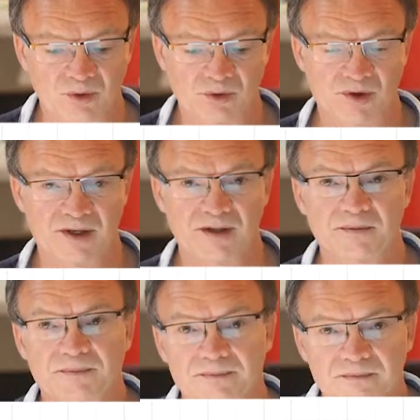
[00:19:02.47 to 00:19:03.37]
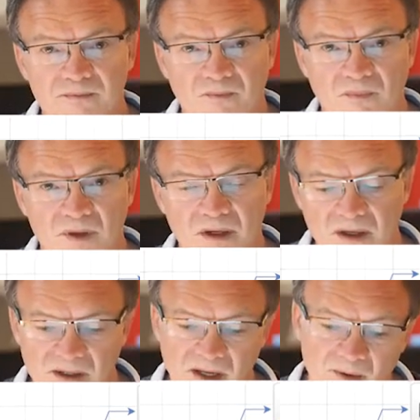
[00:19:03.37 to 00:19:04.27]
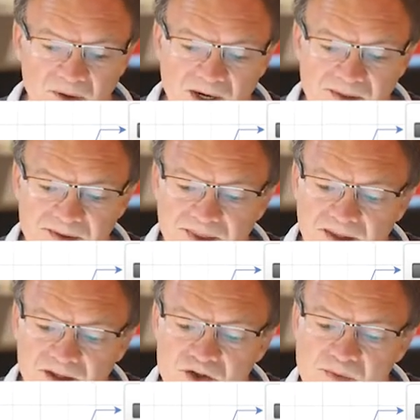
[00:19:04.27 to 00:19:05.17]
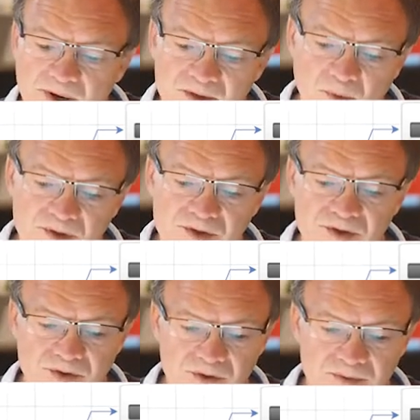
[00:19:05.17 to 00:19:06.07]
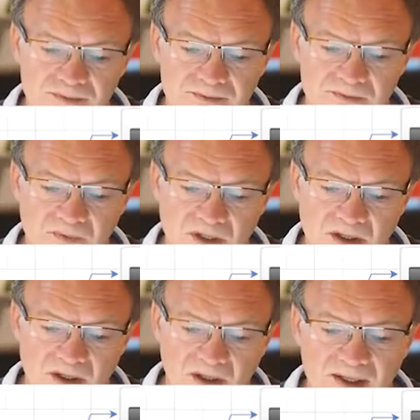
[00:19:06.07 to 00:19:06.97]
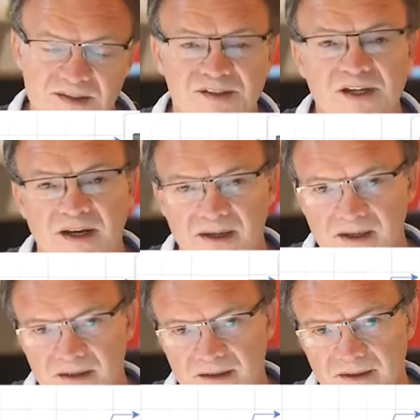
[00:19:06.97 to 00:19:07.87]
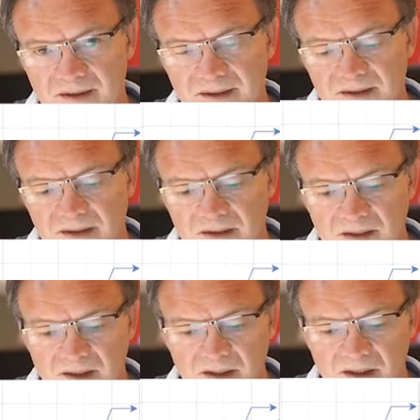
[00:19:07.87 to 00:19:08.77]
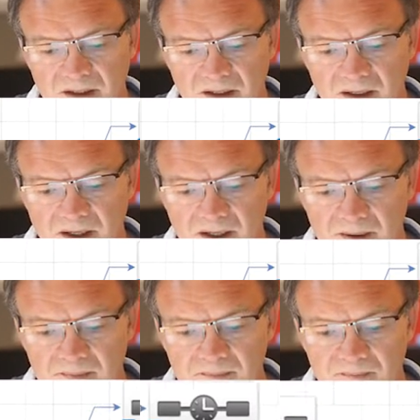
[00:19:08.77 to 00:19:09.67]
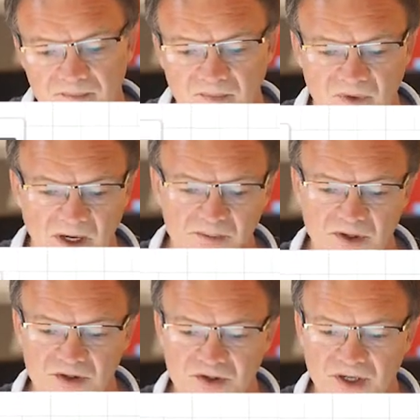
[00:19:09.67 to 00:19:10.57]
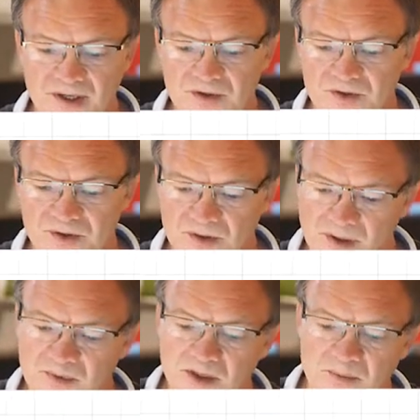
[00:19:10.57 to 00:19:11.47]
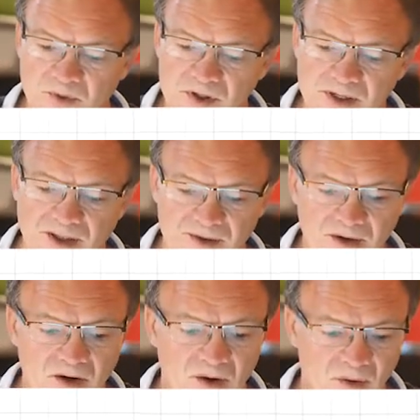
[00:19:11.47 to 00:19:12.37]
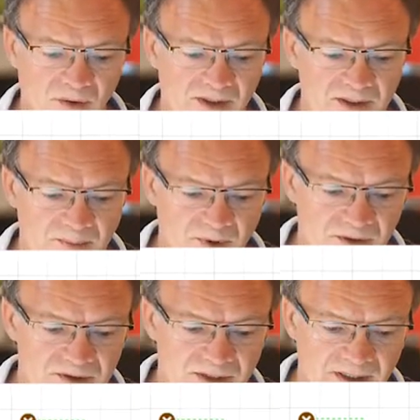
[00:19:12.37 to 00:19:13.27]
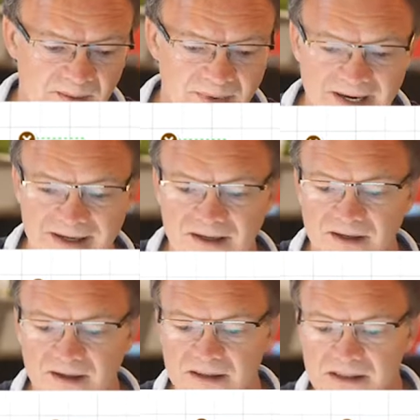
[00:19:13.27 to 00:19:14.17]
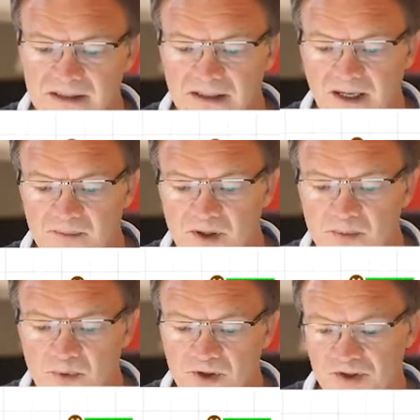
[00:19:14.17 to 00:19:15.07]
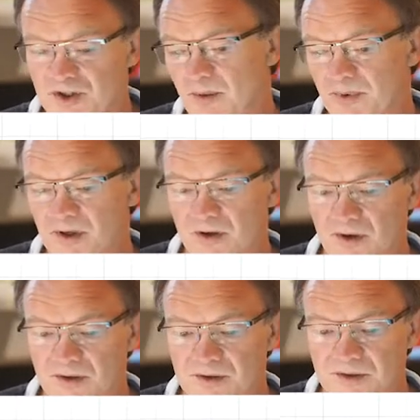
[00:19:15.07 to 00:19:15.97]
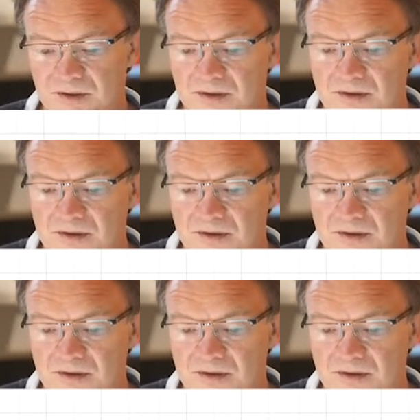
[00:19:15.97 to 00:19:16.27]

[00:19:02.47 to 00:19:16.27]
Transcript: already. Now another thing that you might want to do, let's say I'm going to put another goal at the back here. I'm going to put a shopping cart.